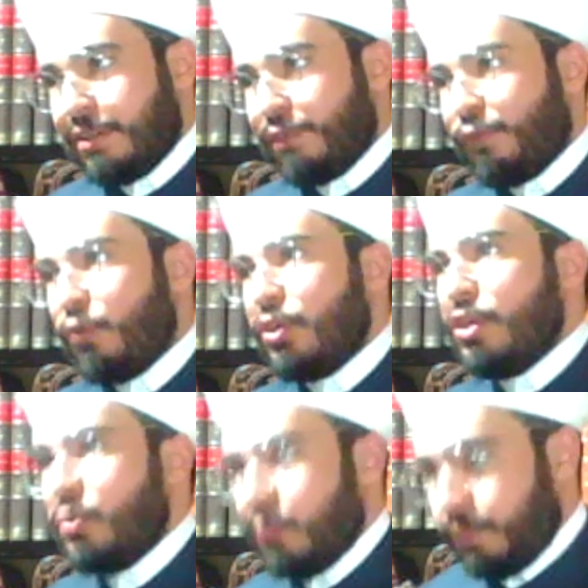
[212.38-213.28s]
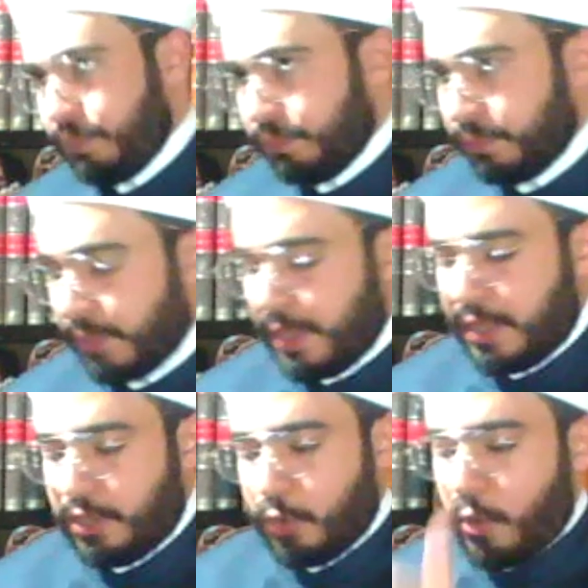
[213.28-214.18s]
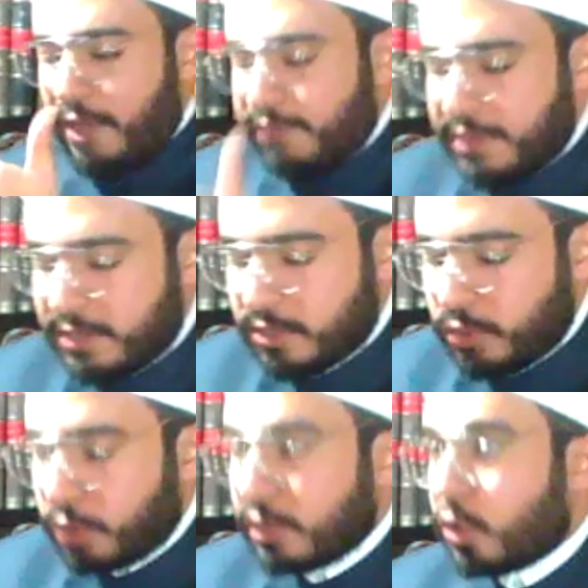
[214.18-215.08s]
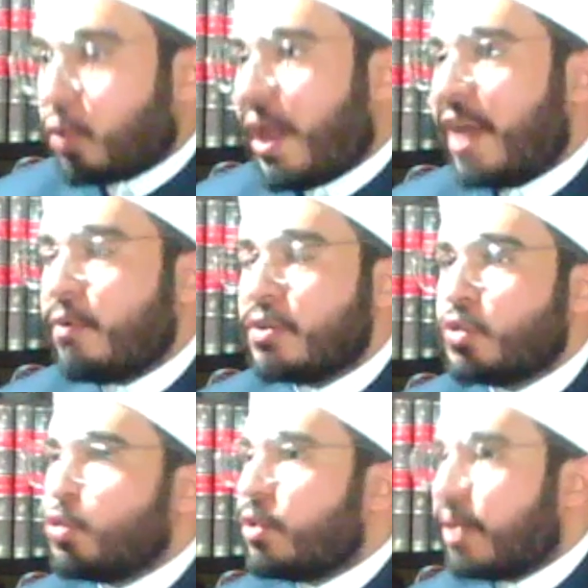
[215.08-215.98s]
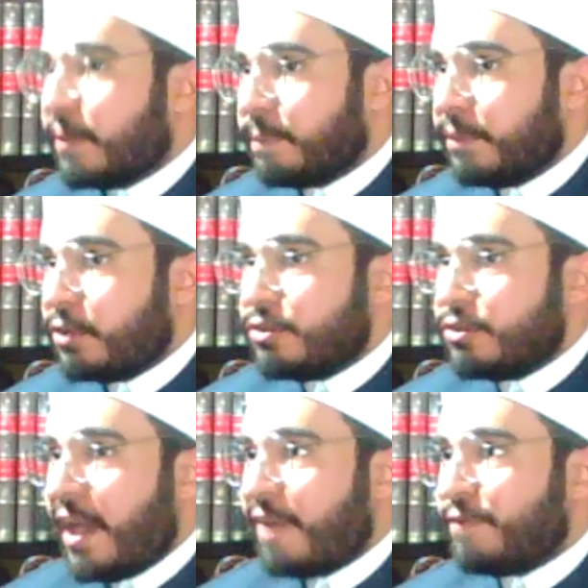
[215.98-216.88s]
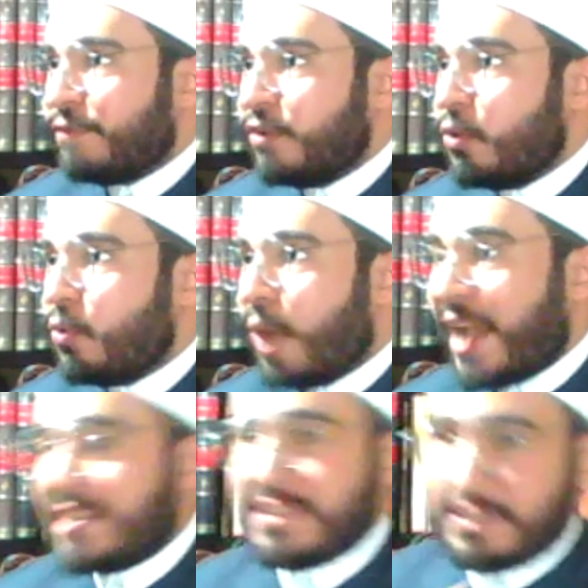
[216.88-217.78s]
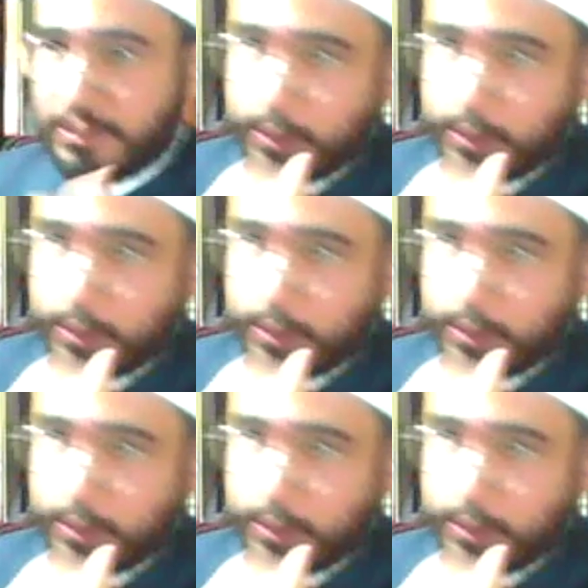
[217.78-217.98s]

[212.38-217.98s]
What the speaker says: for you. Your evidence is not Al-Quran wa Sunnah, because you have no access to